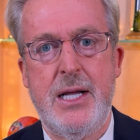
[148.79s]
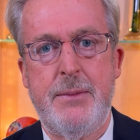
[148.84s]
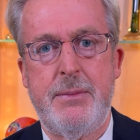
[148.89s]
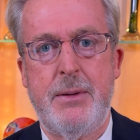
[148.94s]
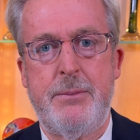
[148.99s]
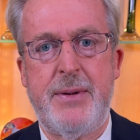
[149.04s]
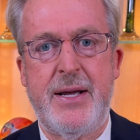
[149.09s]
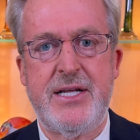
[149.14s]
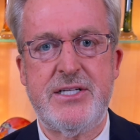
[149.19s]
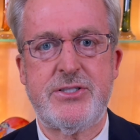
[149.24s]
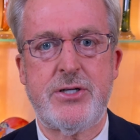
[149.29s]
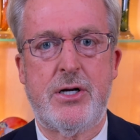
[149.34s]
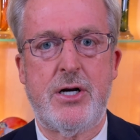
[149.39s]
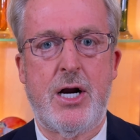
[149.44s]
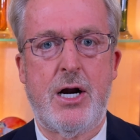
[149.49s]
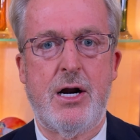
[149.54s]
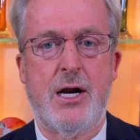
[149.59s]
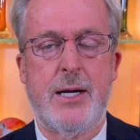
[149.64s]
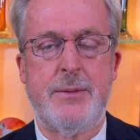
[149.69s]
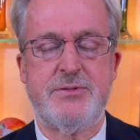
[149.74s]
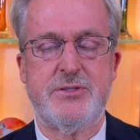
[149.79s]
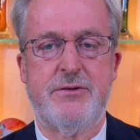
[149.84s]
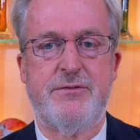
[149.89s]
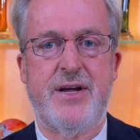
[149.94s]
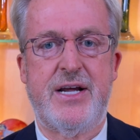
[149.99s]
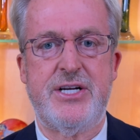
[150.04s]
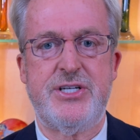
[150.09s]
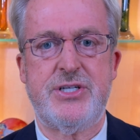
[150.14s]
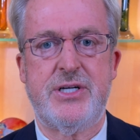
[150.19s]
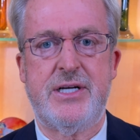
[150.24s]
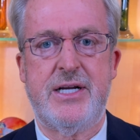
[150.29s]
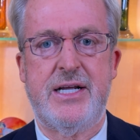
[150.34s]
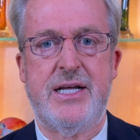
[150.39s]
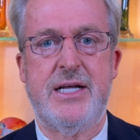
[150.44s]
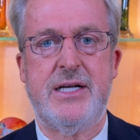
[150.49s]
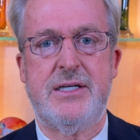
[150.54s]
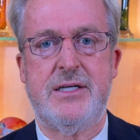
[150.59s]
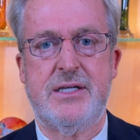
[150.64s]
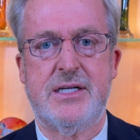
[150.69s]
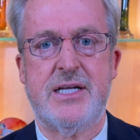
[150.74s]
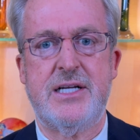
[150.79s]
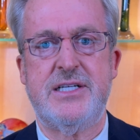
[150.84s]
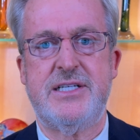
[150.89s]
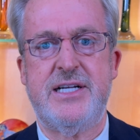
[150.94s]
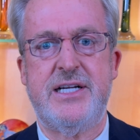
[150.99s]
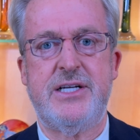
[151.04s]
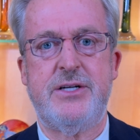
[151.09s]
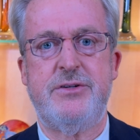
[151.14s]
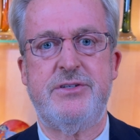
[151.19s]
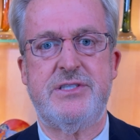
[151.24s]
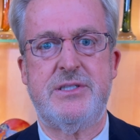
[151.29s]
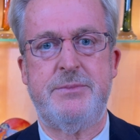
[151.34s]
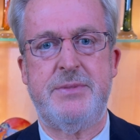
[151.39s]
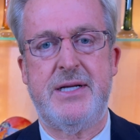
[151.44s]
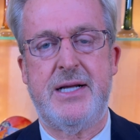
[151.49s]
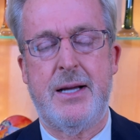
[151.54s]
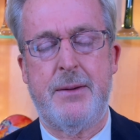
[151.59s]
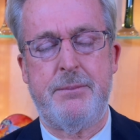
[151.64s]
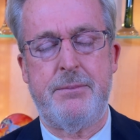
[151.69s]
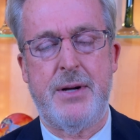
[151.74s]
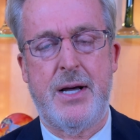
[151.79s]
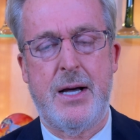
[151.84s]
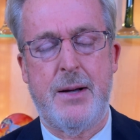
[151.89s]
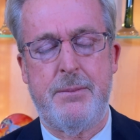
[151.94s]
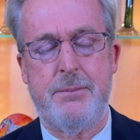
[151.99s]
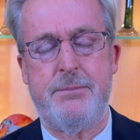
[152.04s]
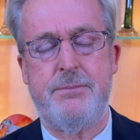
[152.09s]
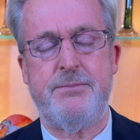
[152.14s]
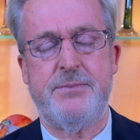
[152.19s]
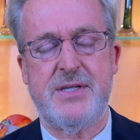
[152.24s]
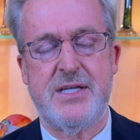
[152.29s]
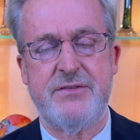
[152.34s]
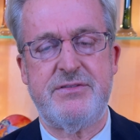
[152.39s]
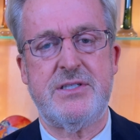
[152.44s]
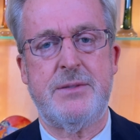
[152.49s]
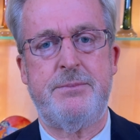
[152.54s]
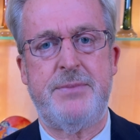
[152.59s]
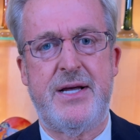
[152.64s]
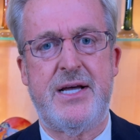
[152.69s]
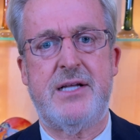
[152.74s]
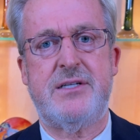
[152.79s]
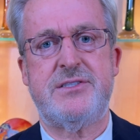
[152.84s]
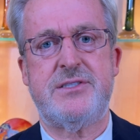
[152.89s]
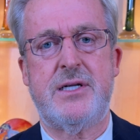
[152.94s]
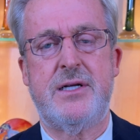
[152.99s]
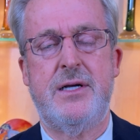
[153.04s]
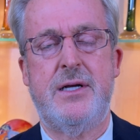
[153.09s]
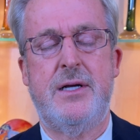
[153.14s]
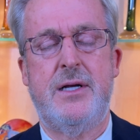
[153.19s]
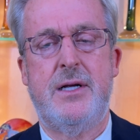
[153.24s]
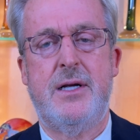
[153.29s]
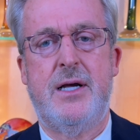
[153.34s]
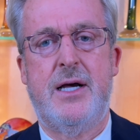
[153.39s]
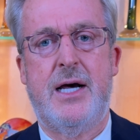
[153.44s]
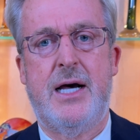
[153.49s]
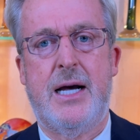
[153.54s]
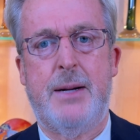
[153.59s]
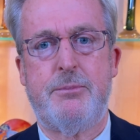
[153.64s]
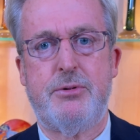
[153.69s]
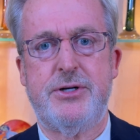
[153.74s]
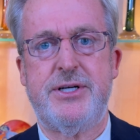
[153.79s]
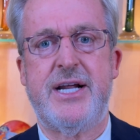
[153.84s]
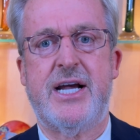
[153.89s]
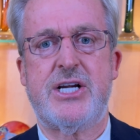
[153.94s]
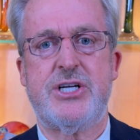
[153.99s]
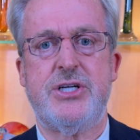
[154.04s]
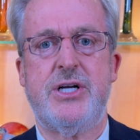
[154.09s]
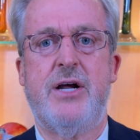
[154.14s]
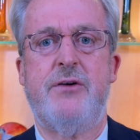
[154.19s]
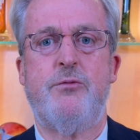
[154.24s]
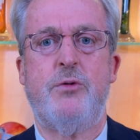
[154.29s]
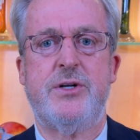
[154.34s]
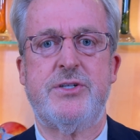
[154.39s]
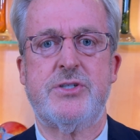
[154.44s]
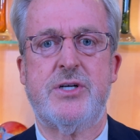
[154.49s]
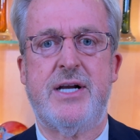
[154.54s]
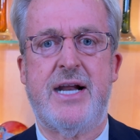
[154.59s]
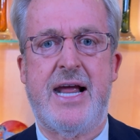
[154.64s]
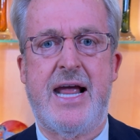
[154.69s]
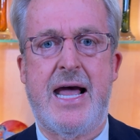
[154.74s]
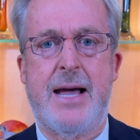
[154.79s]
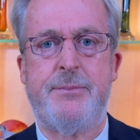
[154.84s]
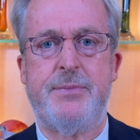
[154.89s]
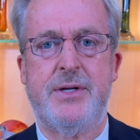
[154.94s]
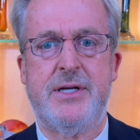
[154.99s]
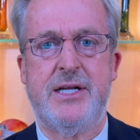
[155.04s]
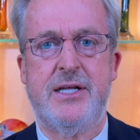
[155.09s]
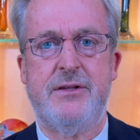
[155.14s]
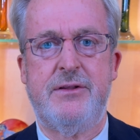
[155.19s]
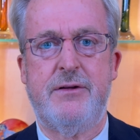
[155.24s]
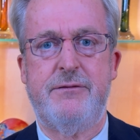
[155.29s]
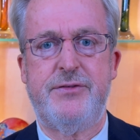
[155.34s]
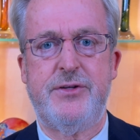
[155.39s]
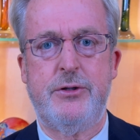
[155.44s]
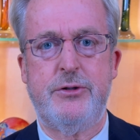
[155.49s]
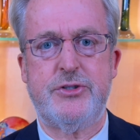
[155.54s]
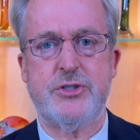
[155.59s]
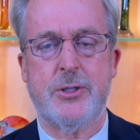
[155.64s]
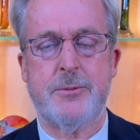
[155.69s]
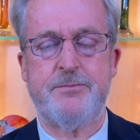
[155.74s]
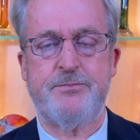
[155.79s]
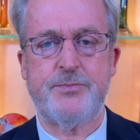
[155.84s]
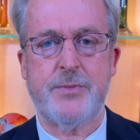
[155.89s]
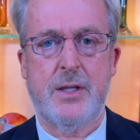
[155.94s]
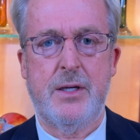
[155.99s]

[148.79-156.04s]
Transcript: But based on our observation, it continues to be gives the best prediction of what's going to happen in the future.